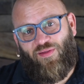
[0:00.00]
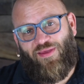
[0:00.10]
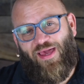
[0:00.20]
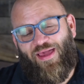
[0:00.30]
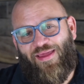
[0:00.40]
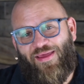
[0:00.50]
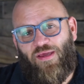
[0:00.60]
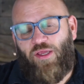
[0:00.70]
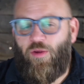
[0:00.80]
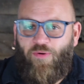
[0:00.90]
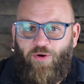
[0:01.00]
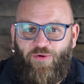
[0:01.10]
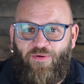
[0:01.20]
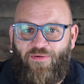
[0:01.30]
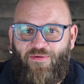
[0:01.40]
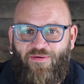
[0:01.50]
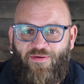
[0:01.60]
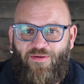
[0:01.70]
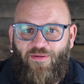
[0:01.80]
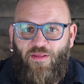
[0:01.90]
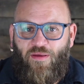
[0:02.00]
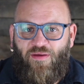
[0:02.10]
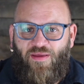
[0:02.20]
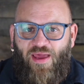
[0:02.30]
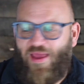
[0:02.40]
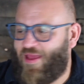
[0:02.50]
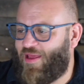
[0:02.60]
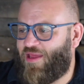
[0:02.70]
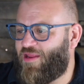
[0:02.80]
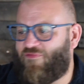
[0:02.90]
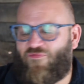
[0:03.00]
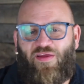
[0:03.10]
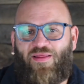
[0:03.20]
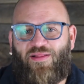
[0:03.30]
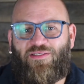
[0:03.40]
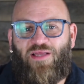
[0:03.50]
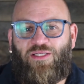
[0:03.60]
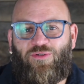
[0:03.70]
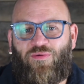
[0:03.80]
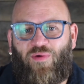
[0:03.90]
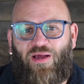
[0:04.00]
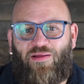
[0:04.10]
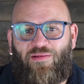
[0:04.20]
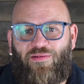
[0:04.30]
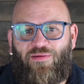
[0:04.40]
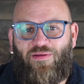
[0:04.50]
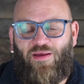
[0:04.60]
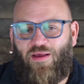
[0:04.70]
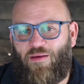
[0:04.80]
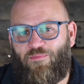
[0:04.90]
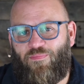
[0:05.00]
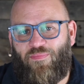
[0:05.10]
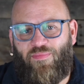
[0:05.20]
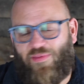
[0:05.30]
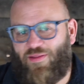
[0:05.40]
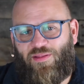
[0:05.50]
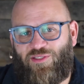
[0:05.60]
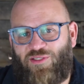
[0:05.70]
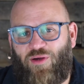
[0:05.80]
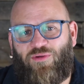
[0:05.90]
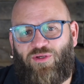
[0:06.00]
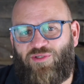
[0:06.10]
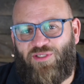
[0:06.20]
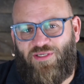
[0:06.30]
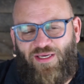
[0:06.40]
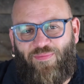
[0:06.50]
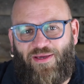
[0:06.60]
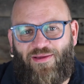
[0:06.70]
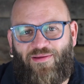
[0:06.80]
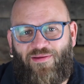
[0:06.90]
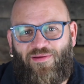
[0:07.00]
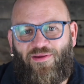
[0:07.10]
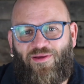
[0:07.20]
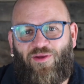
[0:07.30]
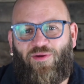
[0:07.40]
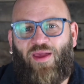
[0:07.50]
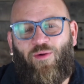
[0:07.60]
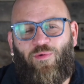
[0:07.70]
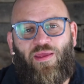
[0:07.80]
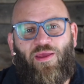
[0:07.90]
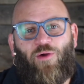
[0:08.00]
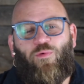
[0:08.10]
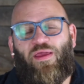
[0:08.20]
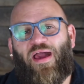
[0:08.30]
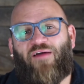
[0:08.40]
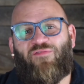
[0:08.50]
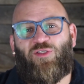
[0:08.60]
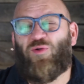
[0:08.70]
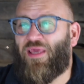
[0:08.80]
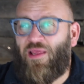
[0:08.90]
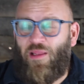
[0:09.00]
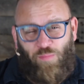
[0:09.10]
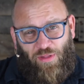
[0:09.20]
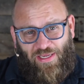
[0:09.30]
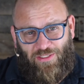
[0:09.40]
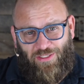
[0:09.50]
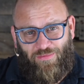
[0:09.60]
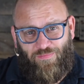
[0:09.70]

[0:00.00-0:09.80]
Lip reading: Okay, you prune. Okay, and if anything that's not doing well, there's no use in keeping. Okay, we have a zucchini plant.